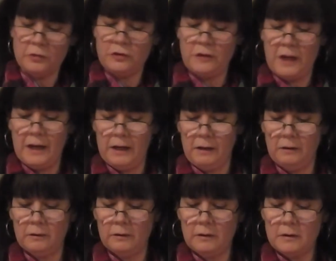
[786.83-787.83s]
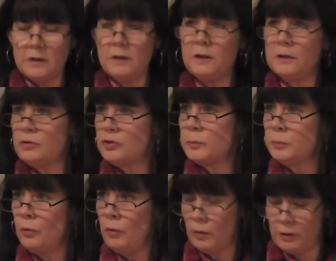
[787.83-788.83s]
sane, can give
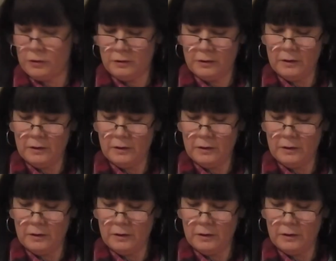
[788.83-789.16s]
support,